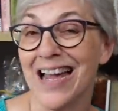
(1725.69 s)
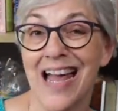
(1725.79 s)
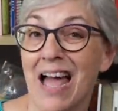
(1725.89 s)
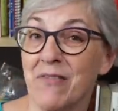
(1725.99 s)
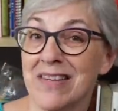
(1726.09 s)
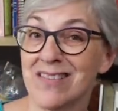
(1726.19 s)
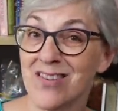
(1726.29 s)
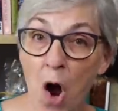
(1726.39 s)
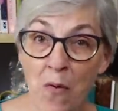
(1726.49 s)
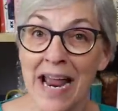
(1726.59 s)
I haven't
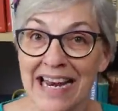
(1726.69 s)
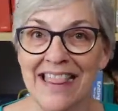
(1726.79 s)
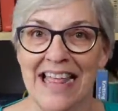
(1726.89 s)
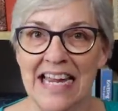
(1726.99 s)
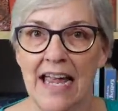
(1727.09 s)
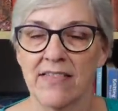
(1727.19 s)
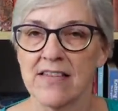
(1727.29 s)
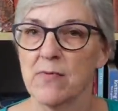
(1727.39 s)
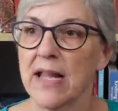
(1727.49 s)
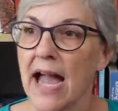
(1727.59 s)
sewn anything yet
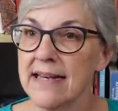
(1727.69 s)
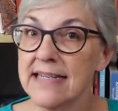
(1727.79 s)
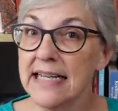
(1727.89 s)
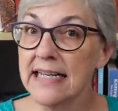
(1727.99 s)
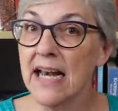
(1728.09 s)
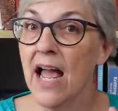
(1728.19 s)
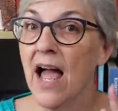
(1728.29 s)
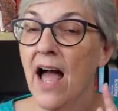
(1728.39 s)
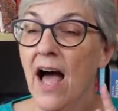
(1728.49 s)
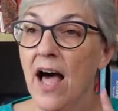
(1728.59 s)
this week. I did
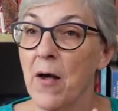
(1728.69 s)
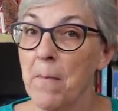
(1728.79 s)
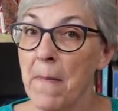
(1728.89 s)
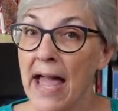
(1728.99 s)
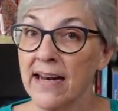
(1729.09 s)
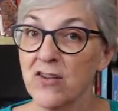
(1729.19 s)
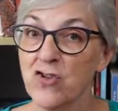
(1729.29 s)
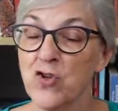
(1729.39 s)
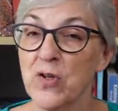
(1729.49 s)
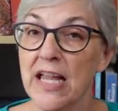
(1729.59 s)

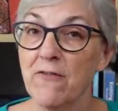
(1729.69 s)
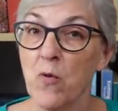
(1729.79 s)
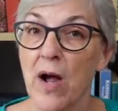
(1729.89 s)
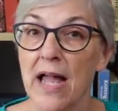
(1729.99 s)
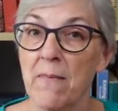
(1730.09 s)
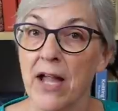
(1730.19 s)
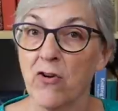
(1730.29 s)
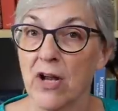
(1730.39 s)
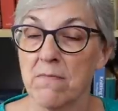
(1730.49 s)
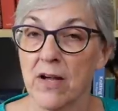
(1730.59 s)
manage to give away my
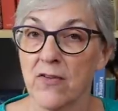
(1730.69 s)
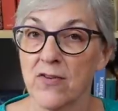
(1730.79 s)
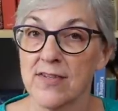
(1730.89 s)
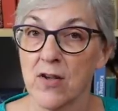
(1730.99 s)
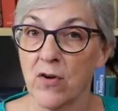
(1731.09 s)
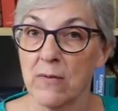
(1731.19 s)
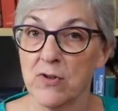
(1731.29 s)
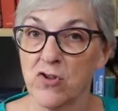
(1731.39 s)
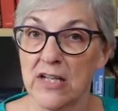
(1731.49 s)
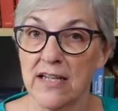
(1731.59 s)
grandmother's sewing
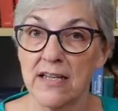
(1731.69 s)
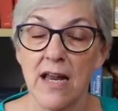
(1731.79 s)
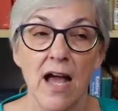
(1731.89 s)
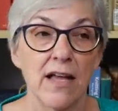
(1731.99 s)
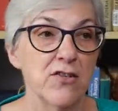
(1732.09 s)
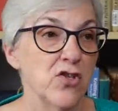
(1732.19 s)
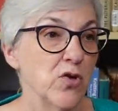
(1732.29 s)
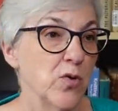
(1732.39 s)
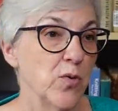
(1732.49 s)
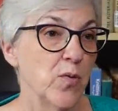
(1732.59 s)
machine
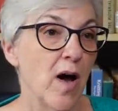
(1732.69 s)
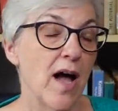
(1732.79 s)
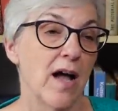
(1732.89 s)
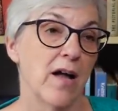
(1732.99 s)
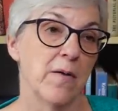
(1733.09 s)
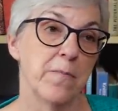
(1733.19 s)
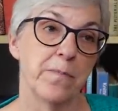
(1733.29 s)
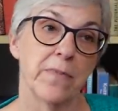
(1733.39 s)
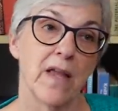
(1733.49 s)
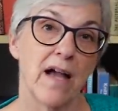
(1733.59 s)
to
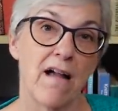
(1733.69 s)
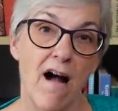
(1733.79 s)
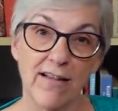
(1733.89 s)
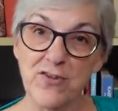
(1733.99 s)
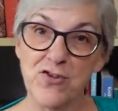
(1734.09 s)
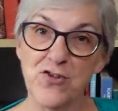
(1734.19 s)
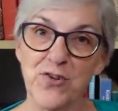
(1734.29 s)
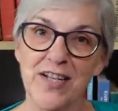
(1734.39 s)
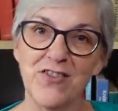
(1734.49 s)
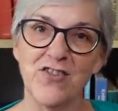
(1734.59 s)
a college
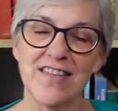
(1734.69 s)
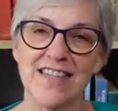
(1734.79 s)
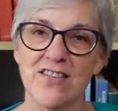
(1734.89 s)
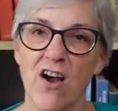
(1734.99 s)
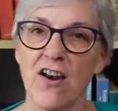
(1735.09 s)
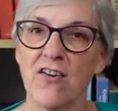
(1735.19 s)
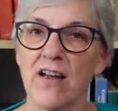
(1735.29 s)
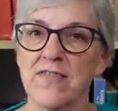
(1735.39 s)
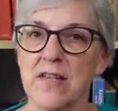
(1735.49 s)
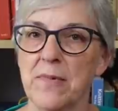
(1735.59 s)
student. She's the daughter
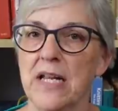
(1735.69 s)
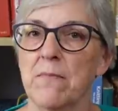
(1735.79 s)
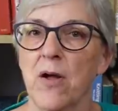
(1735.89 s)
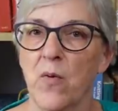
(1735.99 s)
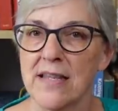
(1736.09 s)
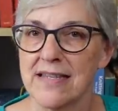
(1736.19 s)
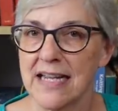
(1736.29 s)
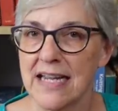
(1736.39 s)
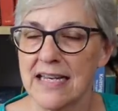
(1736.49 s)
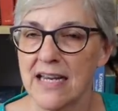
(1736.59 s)
of somebody in my
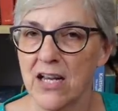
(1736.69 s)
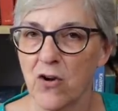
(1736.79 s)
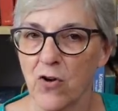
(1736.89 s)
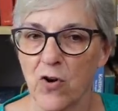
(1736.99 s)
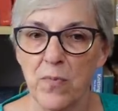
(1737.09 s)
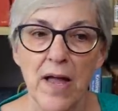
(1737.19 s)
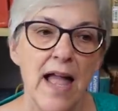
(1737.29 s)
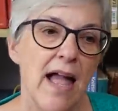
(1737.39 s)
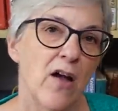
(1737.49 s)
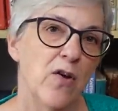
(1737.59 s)
Wednesday knitting group,
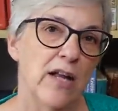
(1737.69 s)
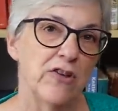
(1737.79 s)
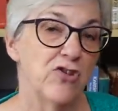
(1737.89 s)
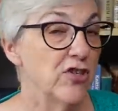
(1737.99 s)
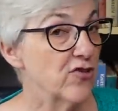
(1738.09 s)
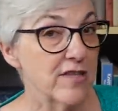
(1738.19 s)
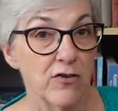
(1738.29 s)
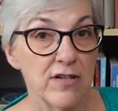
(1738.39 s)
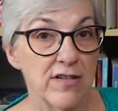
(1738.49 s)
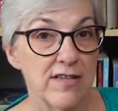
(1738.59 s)
and she just
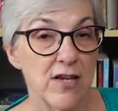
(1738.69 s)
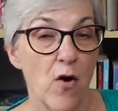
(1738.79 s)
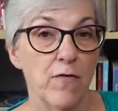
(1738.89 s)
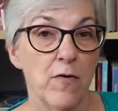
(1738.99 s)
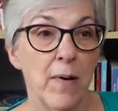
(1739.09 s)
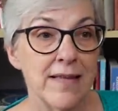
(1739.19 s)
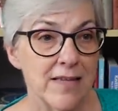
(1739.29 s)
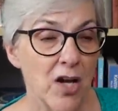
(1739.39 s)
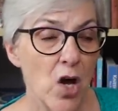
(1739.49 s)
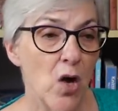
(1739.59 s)
learned to sew a few
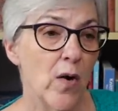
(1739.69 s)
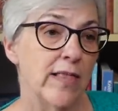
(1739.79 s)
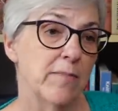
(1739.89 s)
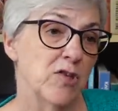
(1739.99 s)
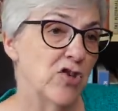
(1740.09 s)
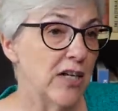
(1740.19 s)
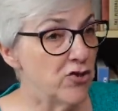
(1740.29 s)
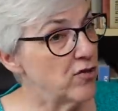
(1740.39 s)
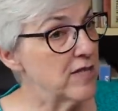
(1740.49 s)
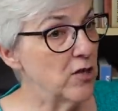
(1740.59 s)
months ago, and the machine she's